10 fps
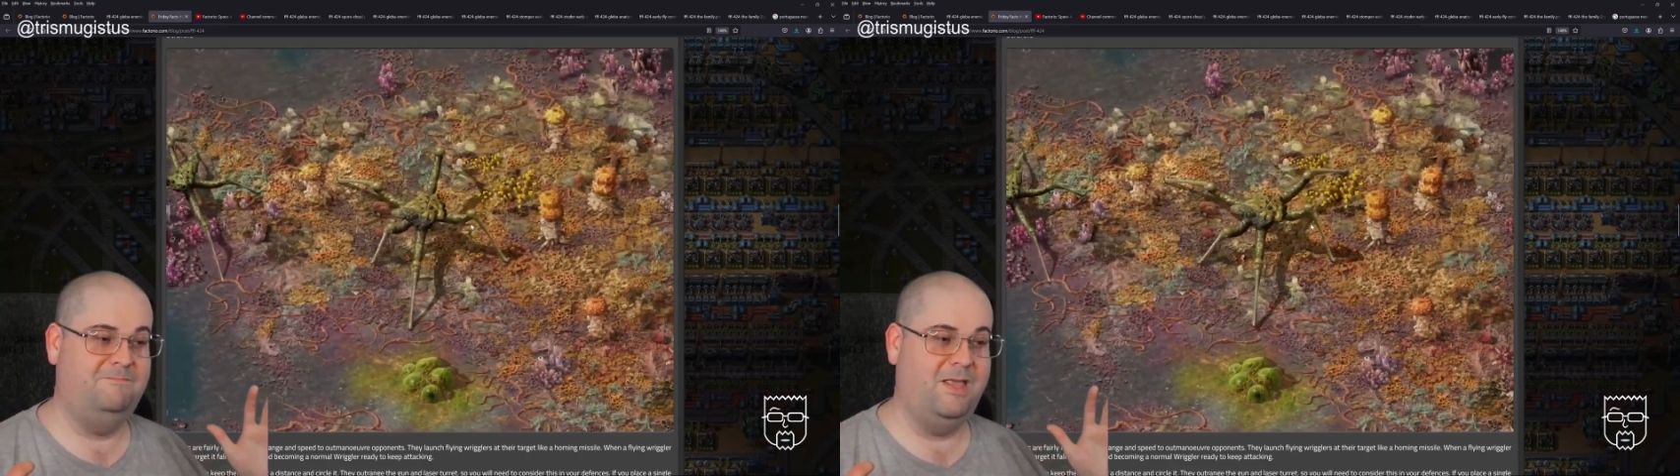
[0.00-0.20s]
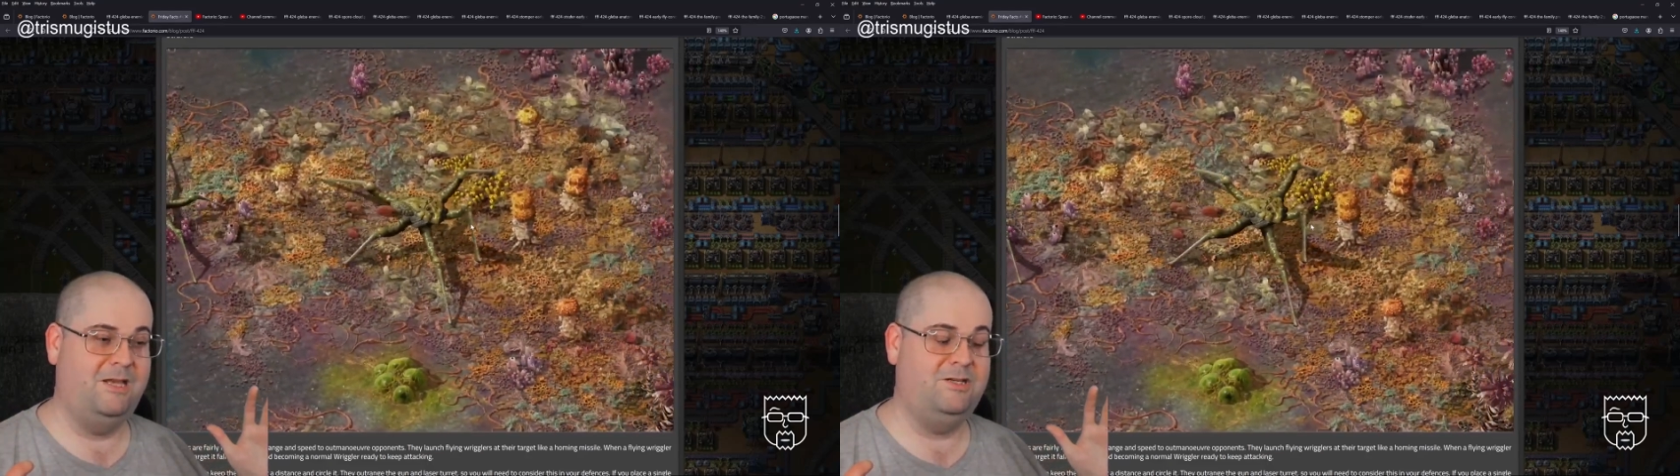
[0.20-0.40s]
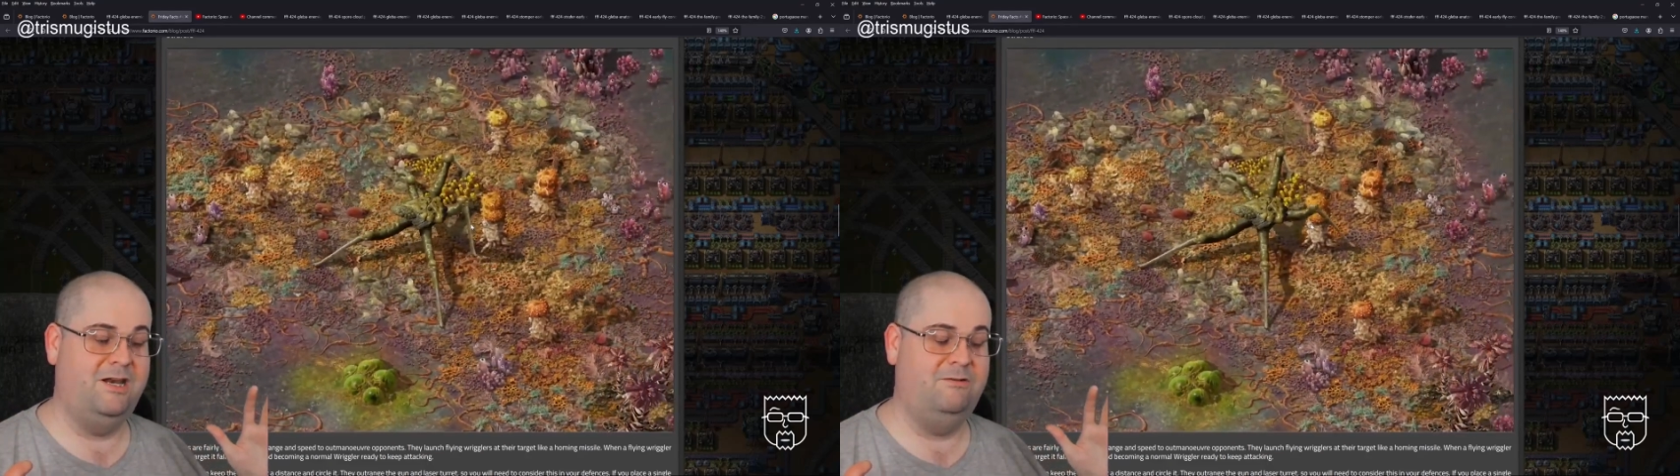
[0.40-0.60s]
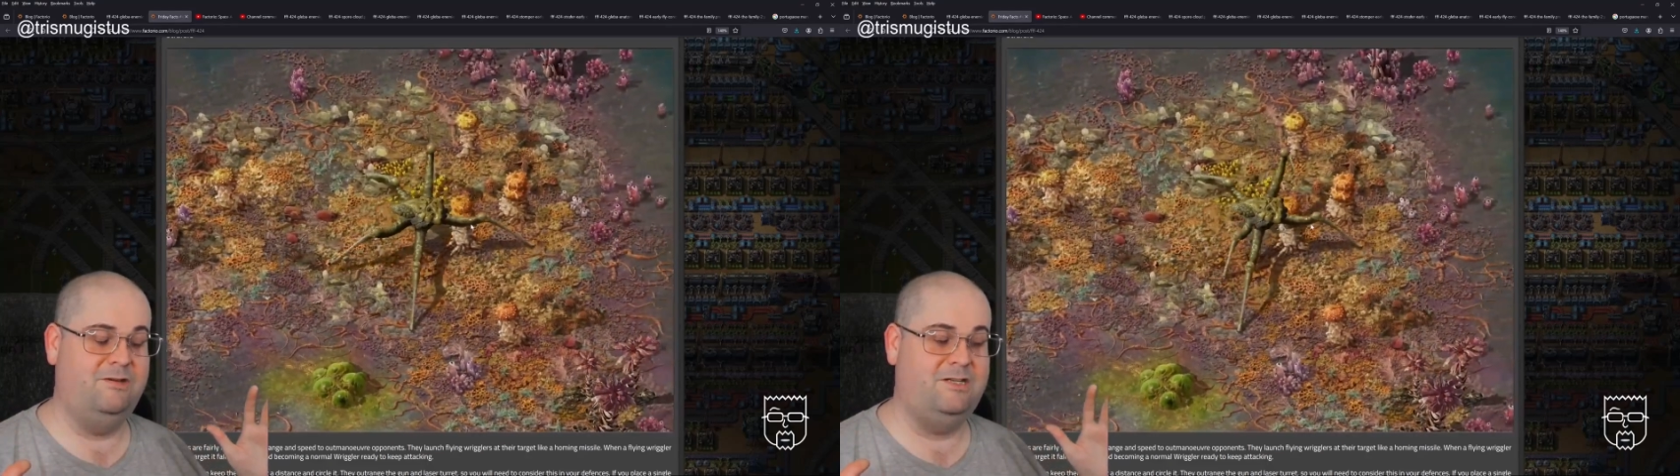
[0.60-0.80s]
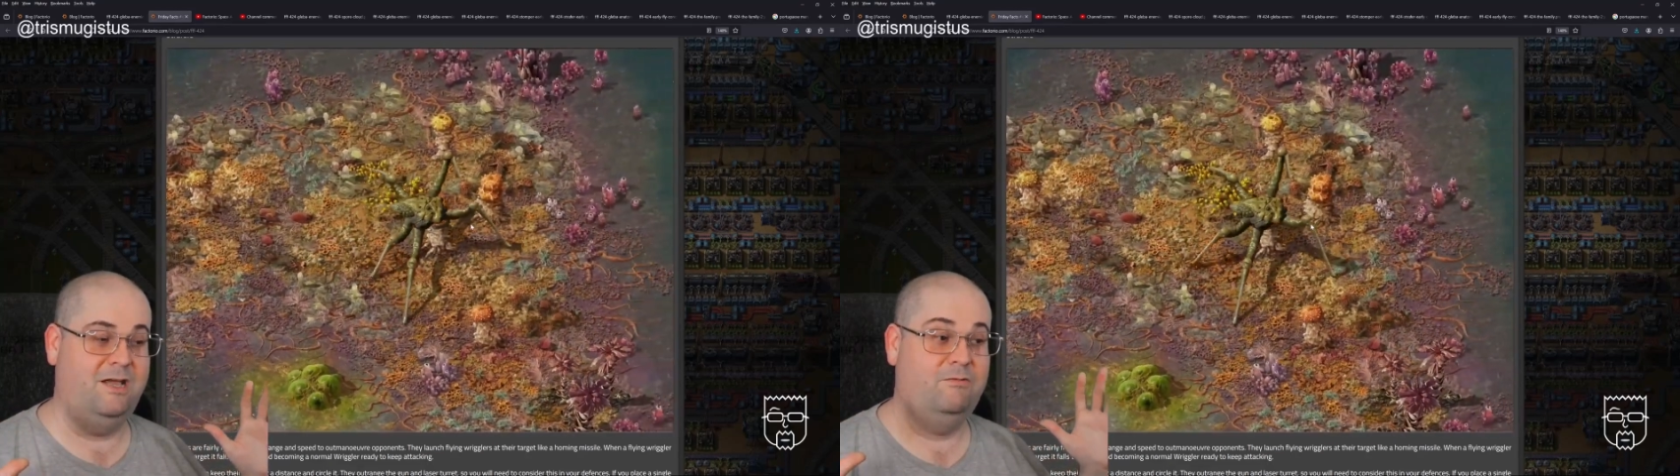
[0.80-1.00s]
engineer is
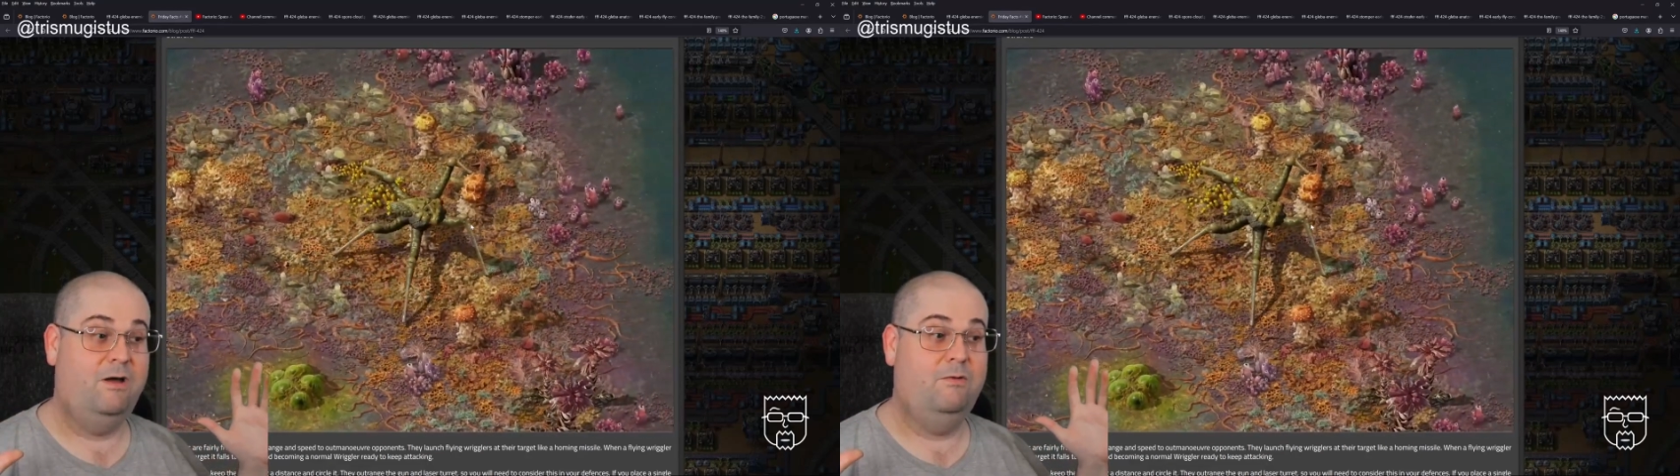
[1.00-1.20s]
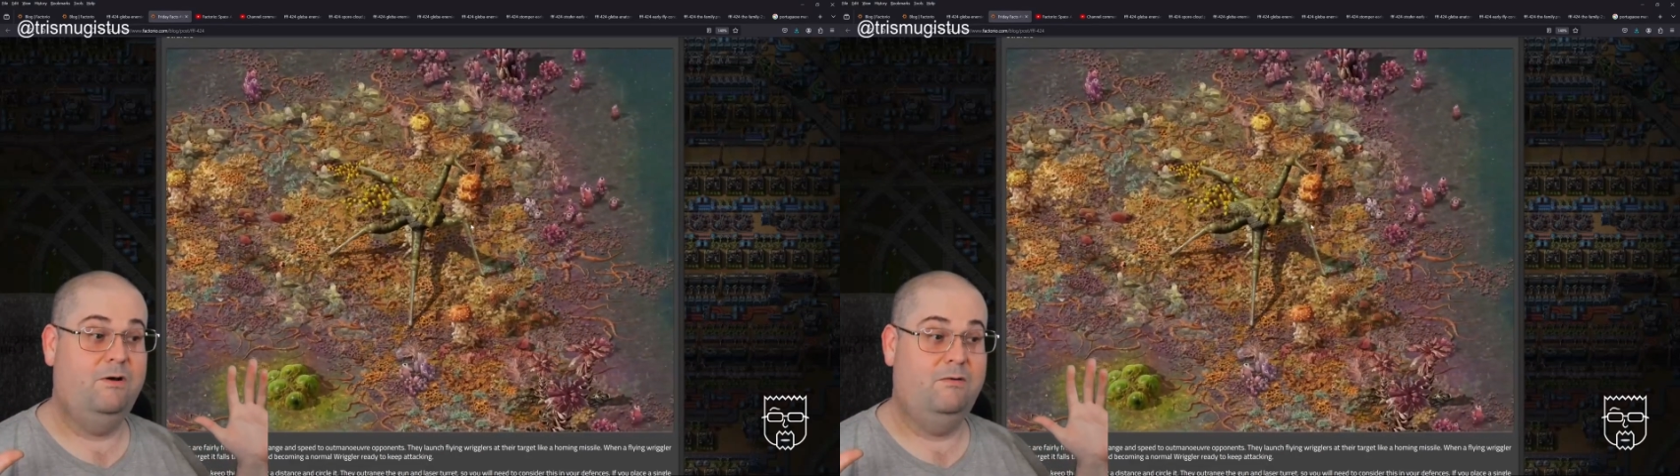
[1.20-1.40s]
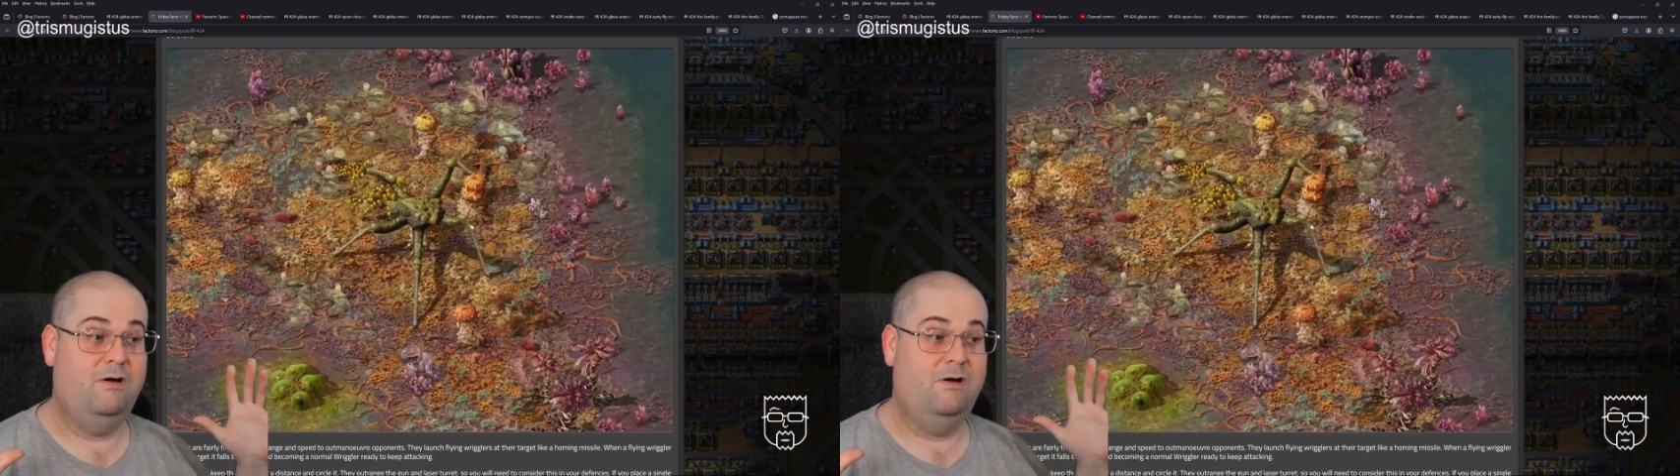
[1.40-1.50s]
saying, right, well,